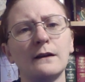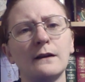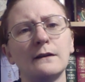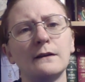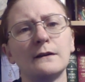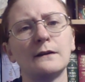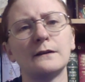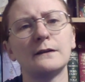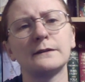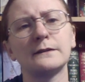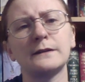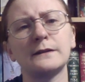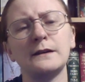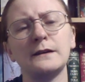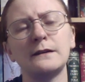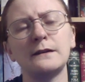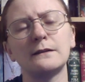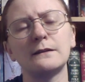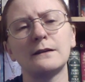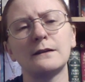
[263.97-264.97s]

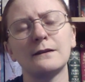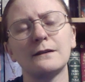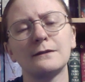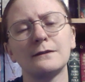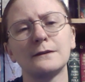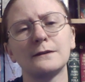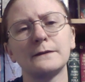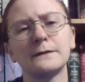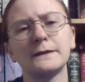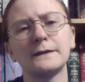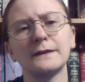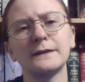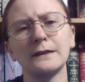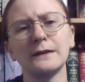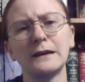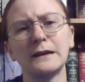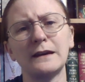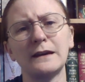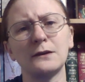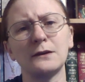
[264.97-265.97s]
See, the
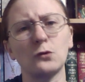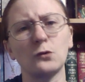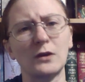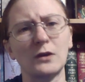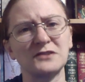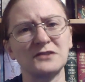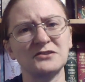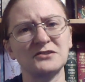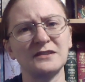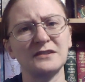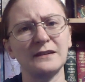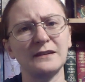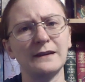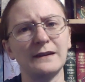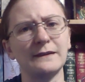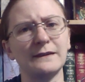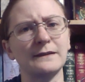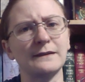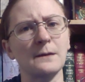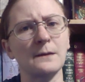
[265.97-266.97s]
facility in question
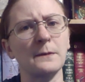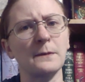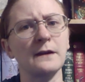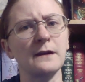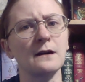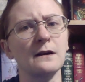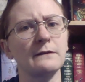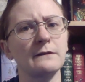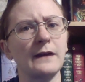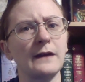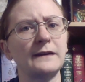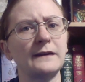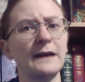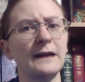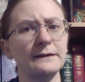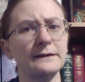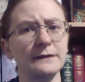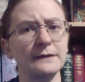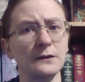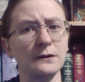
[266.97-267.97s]
is something of a
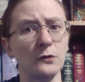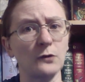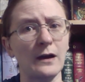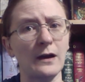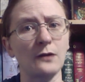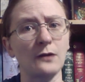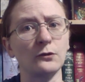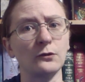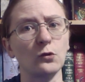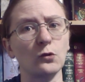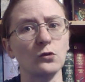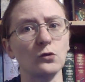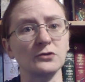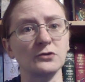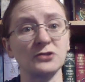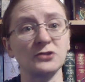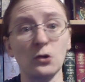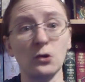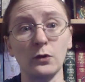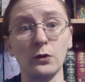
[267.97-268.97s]
testing ground or
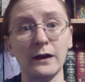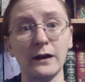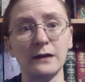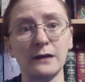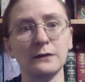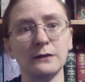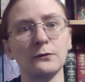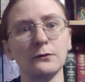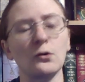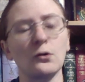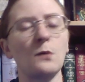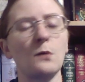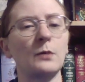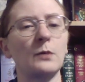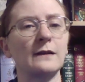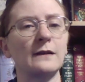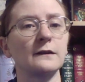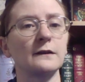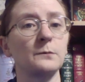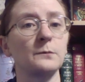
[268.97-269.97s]
showcase for
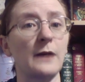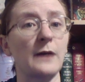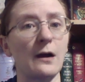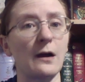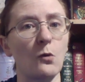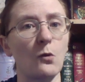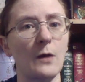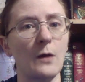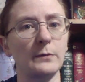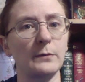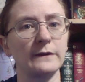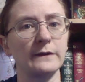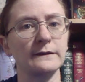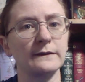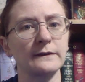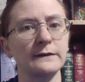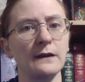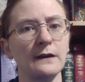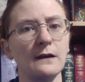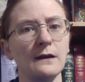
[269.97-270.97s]
Umbrella's bioweapons.
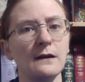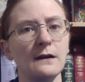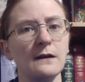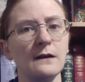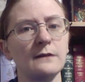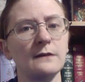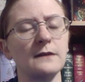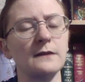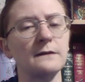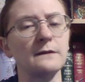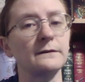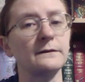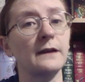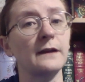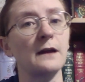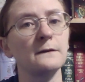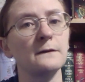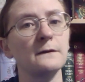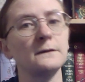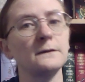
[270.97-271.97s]
They've
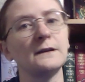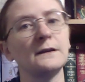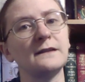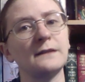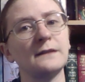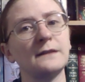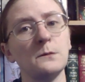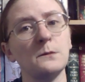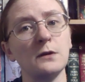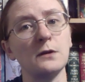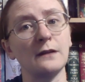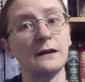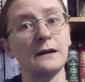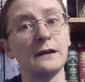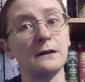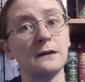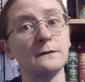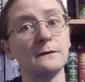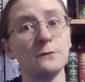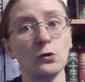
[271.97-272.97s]
carefully
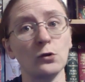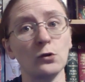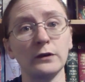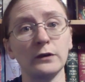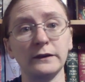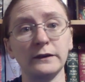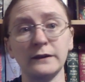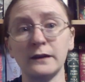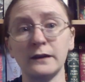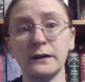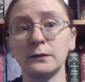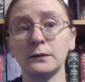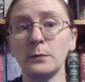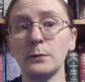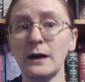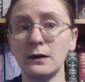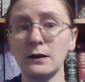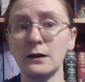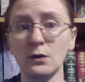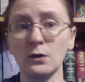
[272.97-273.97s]
simulated 4 distinct
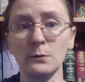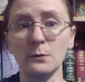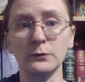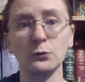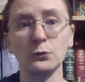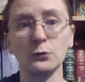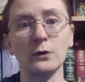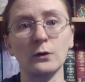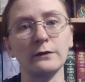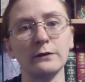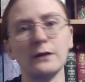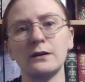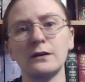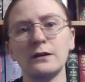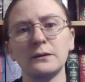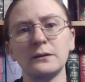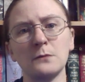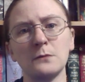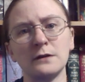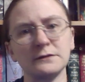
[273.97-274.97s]
biomes where various
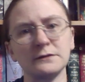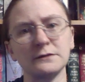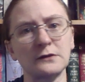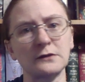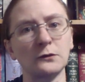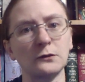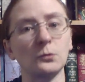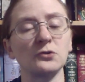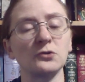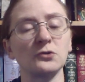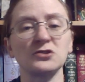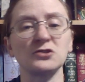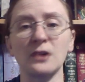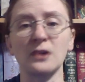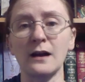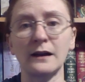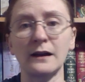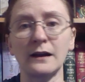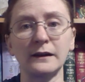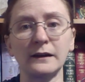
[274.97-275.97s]
monsters will
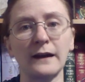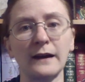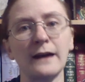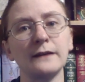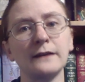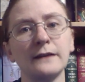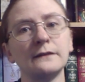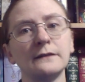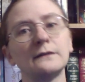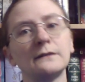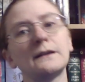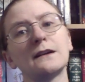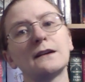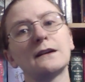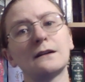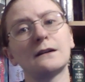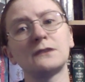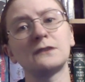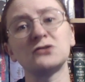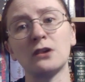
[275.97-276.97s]
shine, and Leon
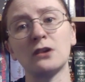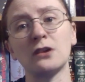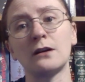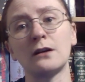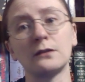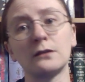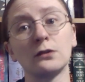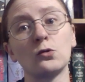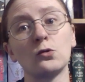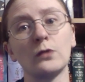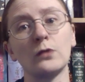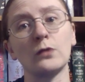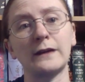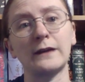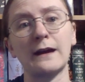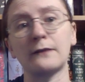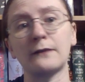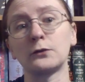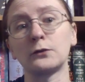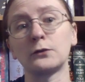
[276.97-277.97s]
and John are going to
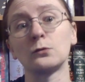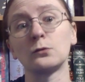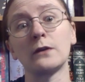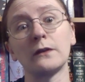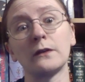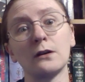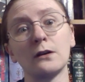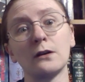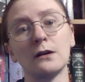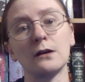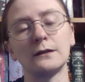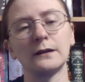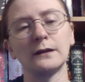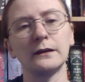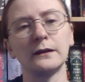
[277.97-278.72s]
have to run the gauntlet.